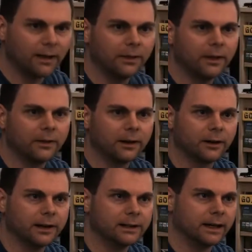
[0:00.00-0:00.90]
And then
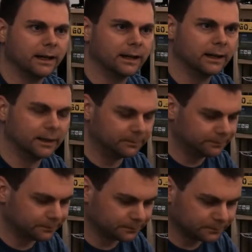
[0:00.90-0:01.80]
there is a
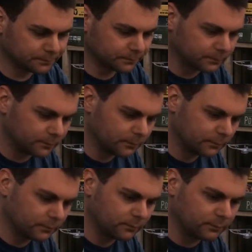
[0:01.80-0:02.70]

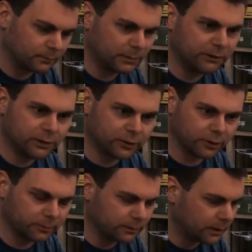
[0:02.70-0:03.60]
pivot
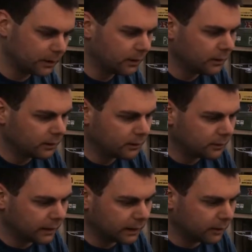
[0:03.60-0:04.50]
screw
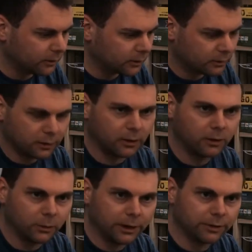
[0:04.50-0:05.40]
that goes
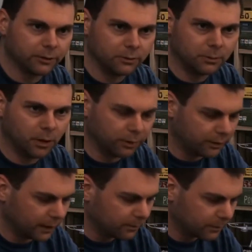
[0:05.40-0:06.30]
all the way through
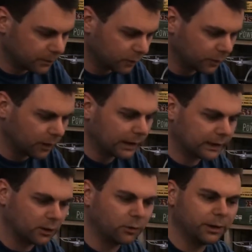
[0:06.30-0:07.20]
both of them. So I
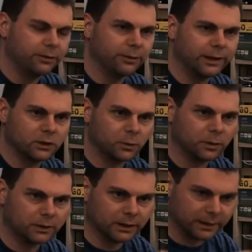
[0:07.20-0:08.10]
guess all the way through this
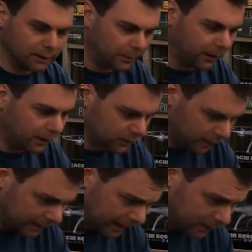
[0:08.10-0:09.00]
one since the
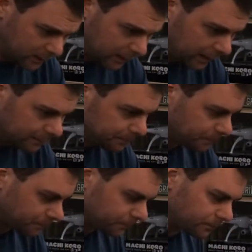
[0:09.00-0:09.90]
bearings are on the outside.
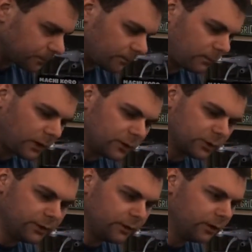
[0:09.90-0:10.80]

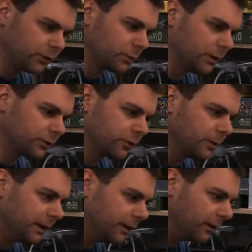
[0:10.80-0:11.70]
So even though there's one
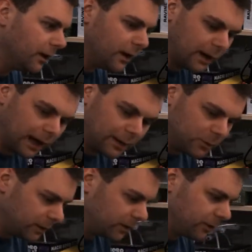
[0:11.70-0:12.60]
screw here,
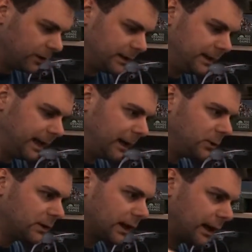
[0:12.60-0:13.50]
I'm going to grease the
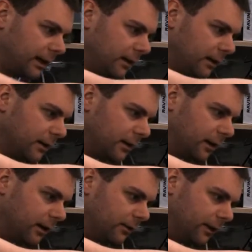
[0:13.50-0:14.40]
outside
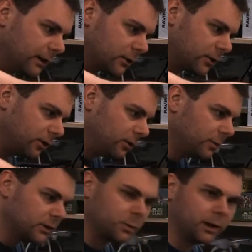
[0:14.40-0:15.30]
of this
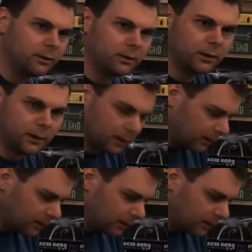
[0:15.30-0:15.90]
tube as well,